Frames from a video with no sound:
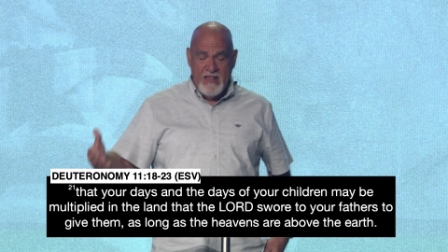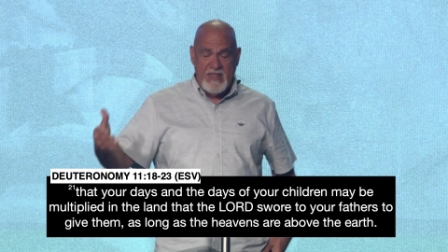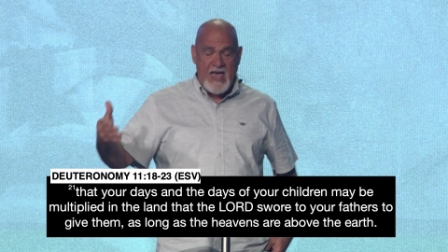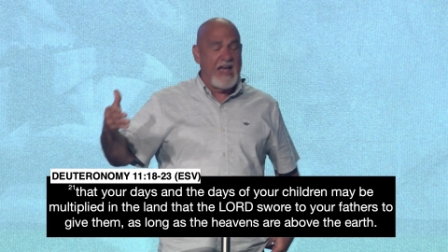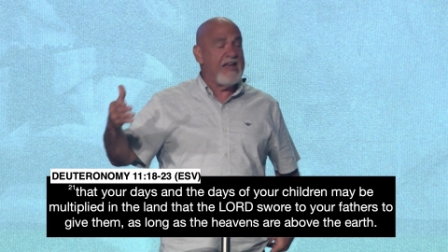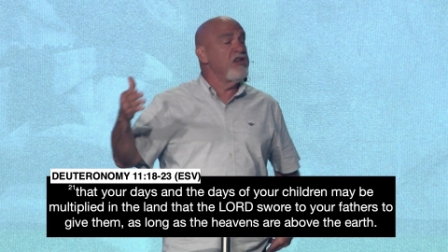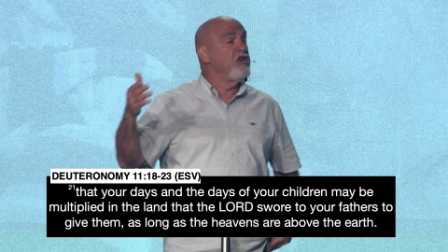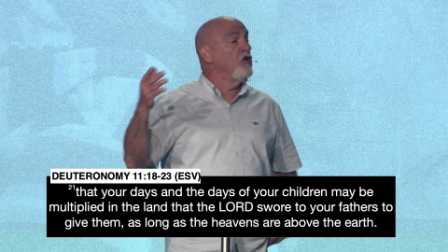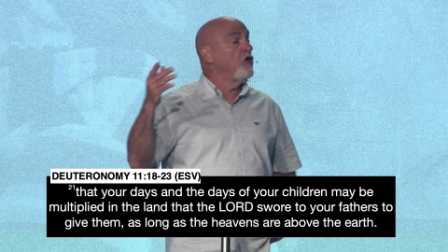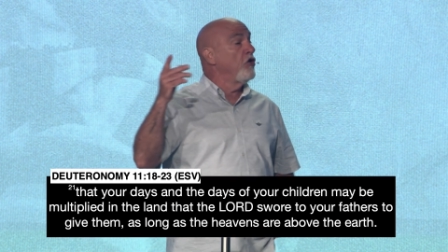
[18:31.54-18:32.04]

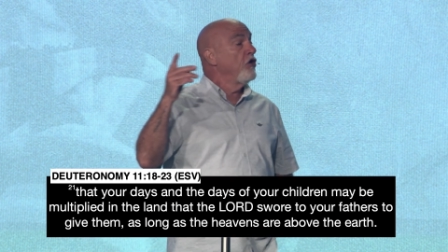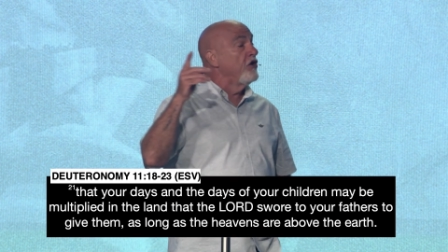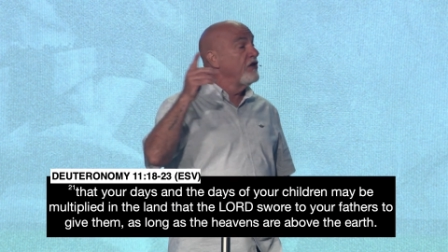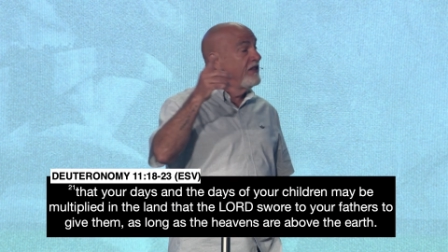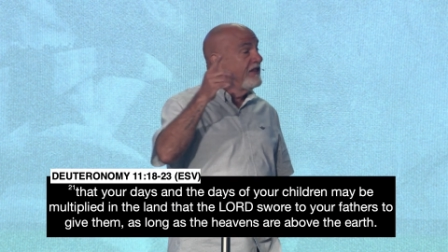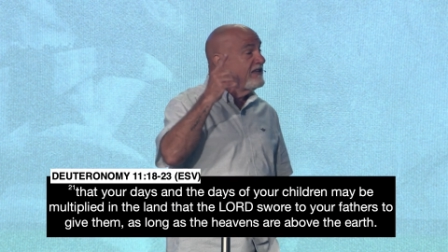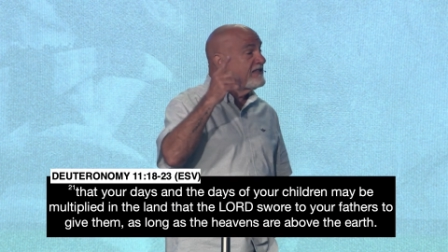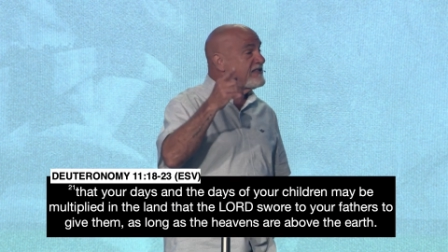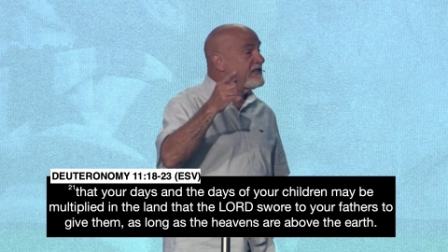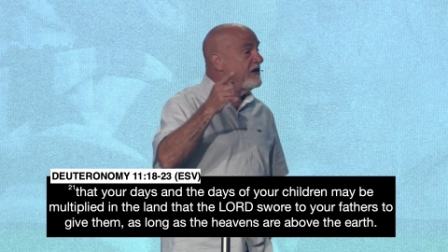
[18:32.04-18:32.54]
that your,
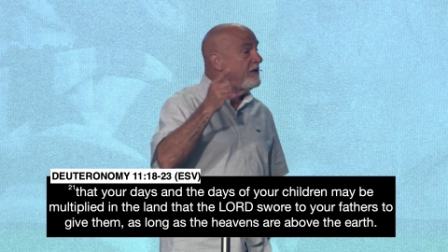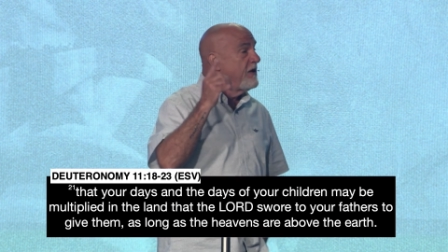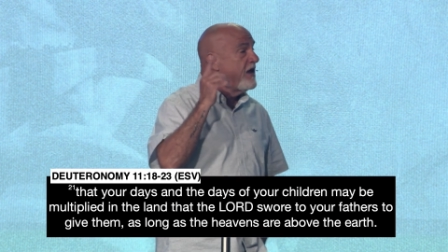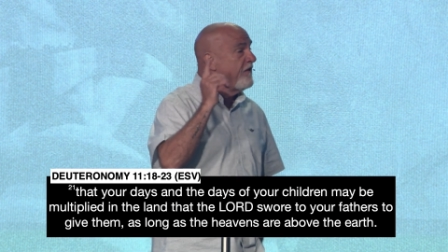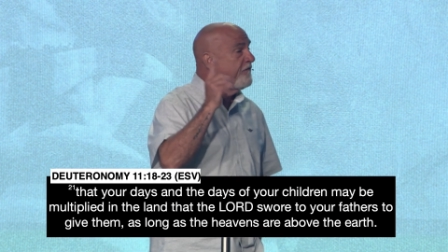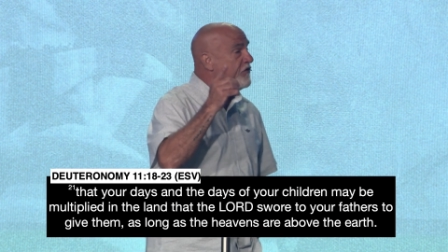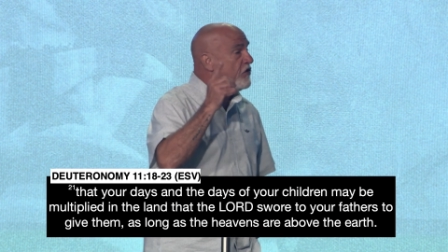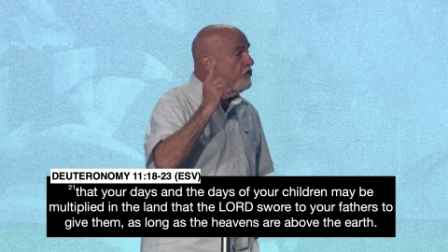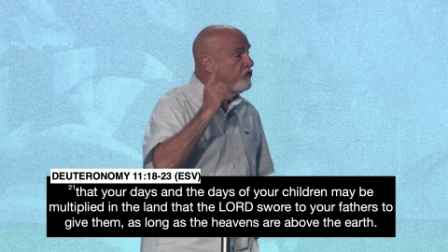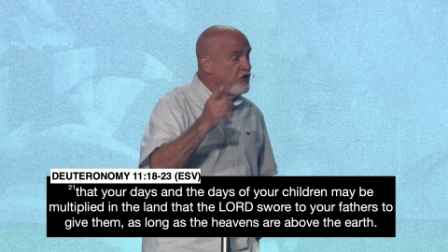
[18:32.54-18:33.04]
listen,
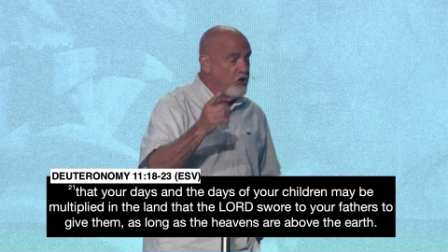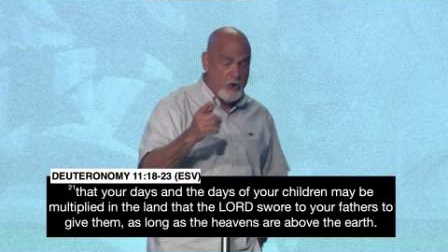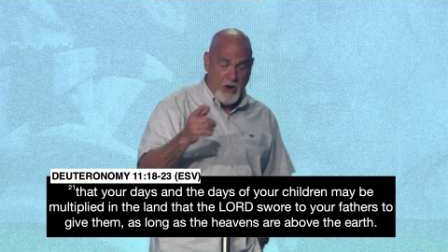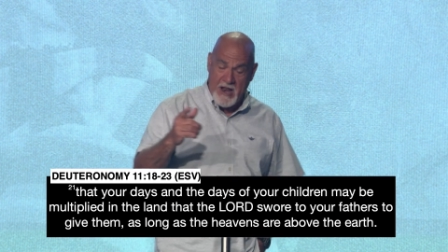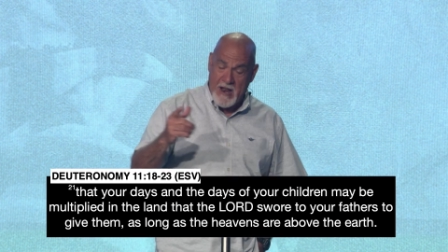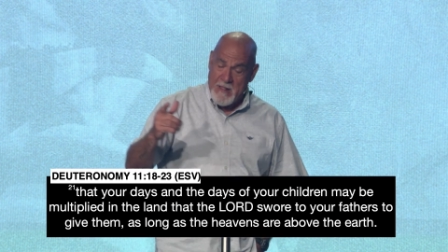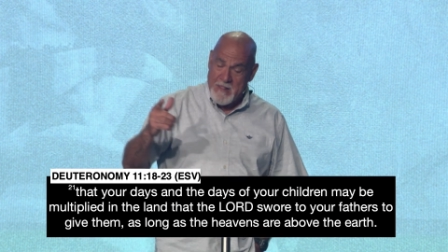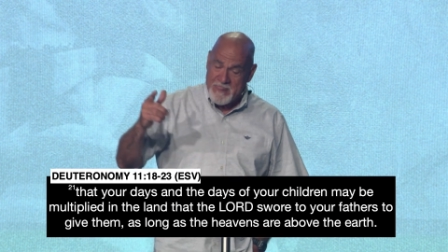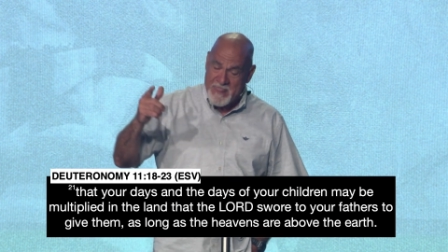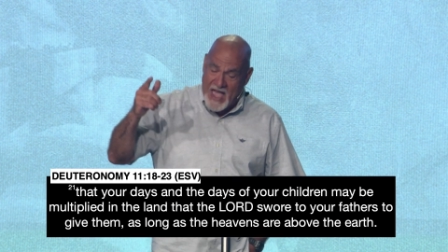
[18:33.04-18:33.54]
if you do
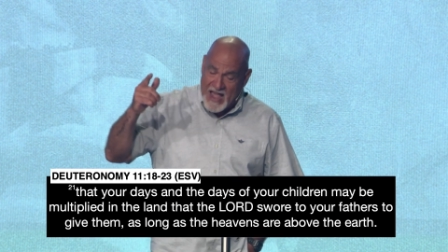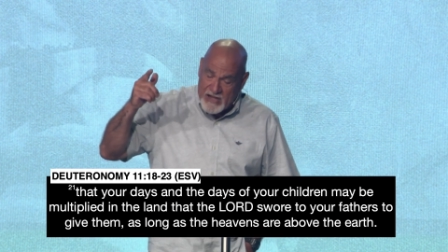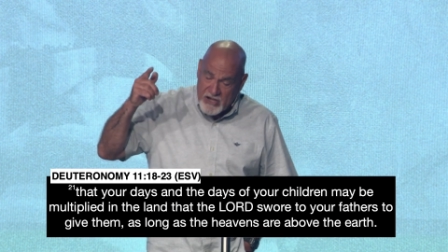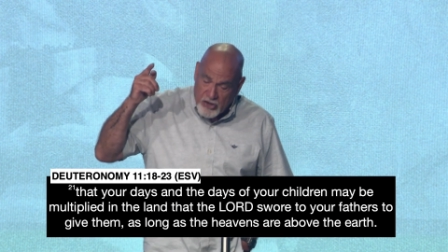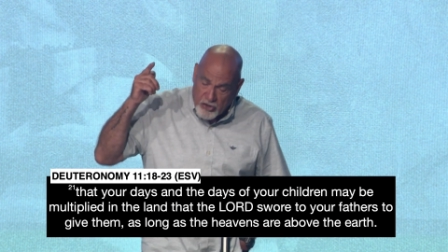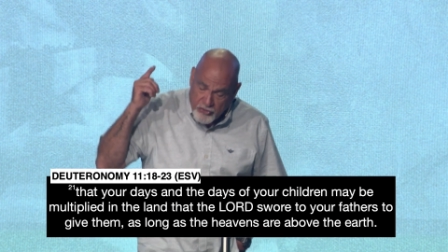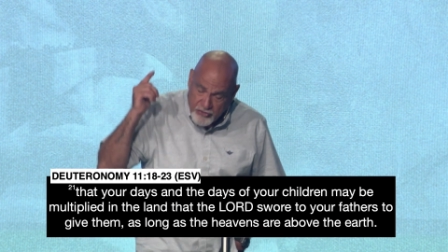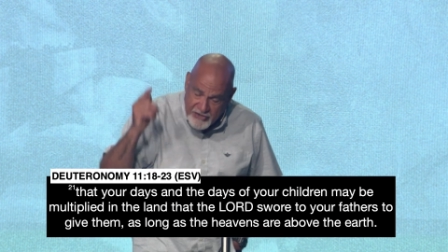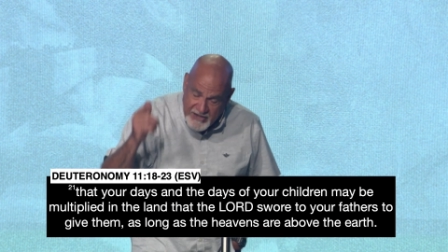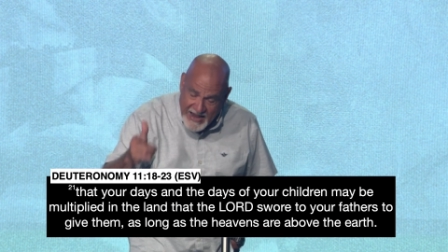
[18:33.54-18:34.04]
it, that
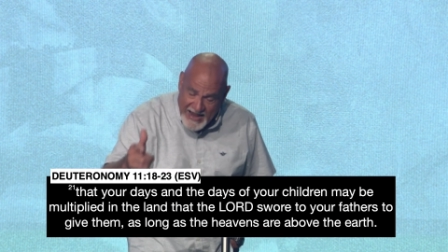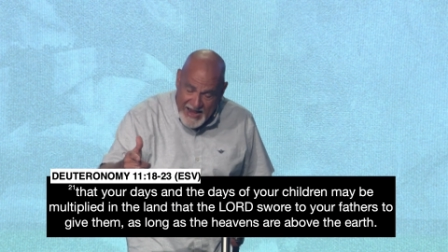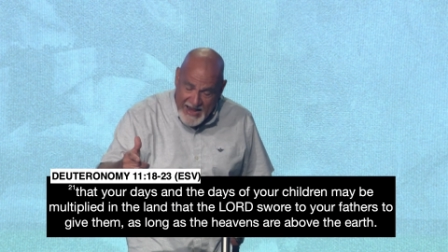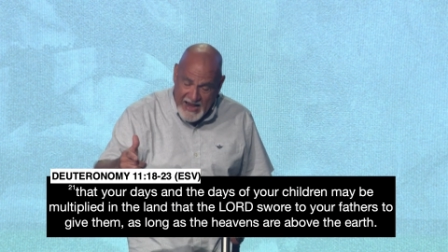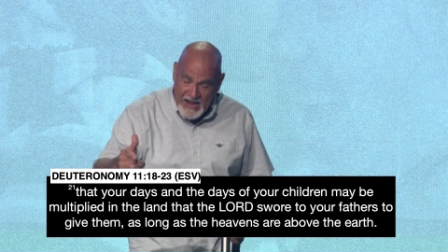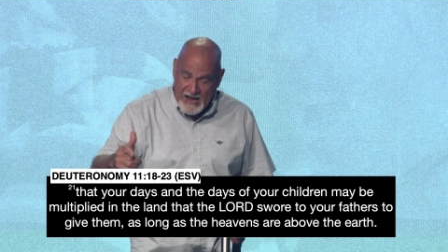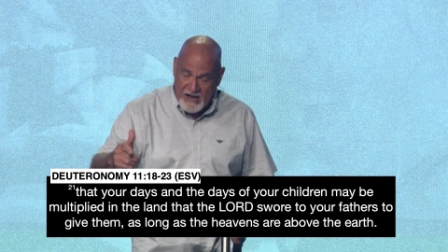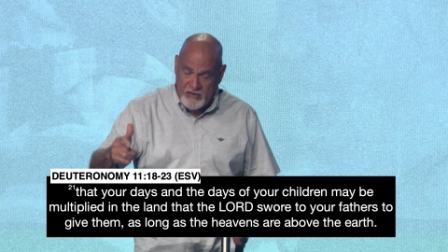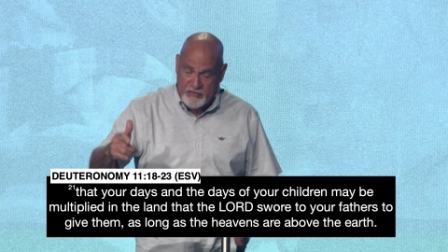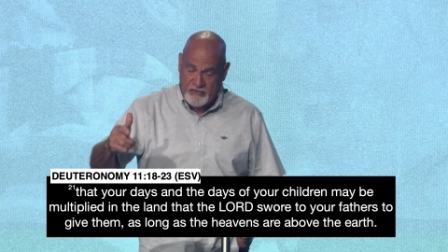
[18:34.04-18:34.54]
your
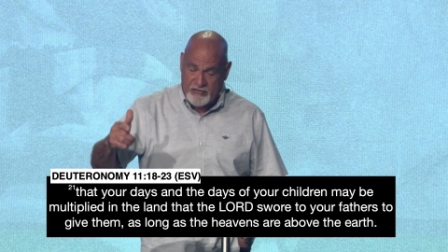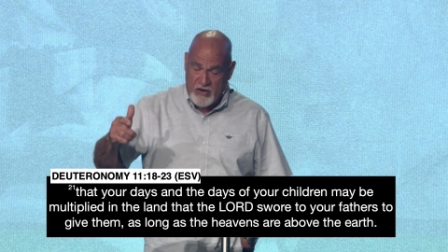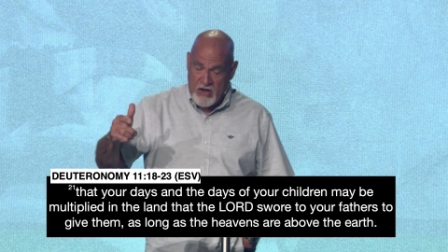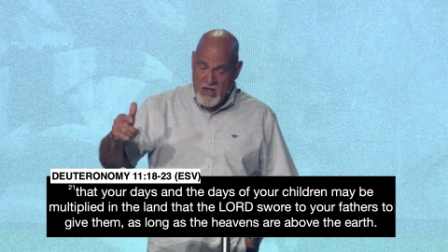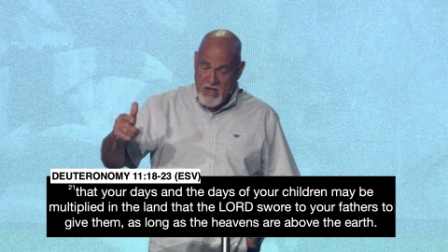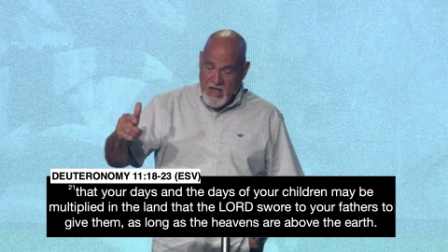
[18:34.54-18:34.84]
days,